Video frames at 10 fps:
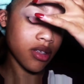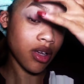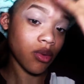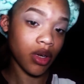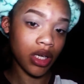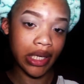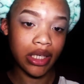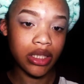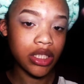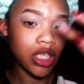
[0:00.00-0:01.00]
I don't want to like
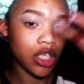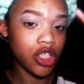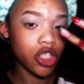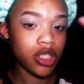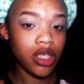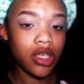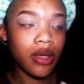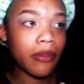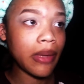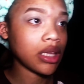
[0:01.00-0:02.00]
touch
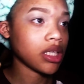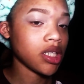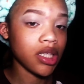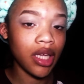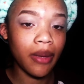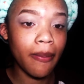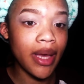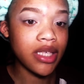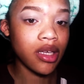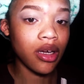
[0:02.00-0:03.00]
my lid and like
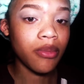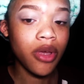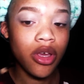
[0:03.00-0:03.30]
mess it up.